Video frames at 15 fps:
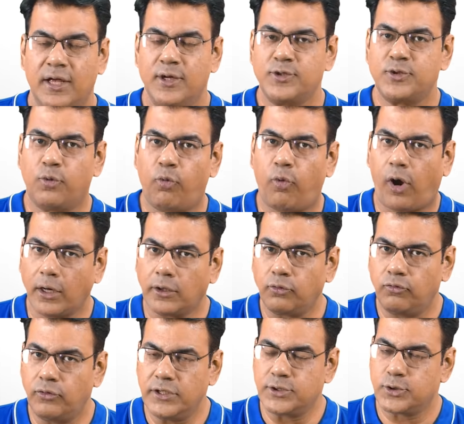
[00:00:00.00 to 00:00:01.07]
So
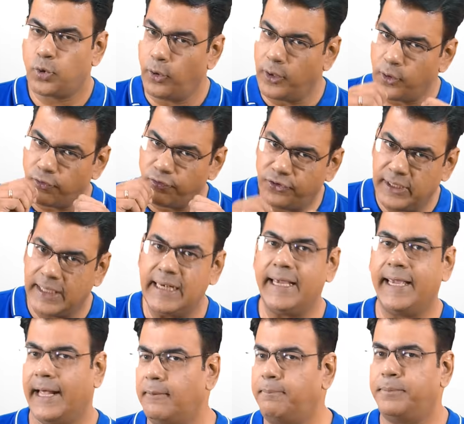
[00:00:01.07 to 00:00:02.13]
what is going to really
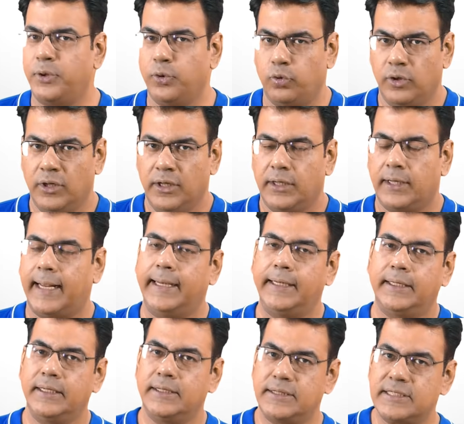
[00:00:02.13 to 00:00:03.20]
help you, right,
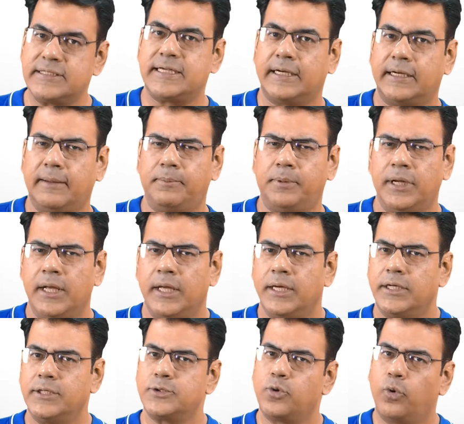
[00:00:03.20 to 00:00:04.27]
in this attempt
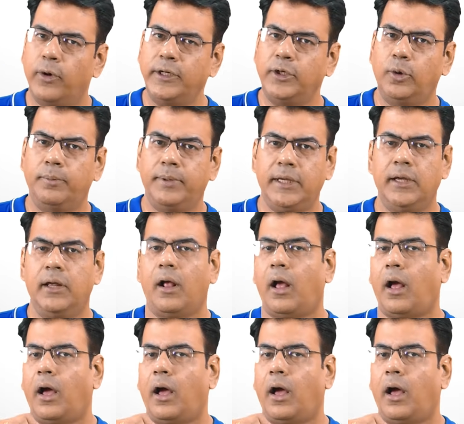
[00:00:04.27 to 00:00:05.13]
is going to be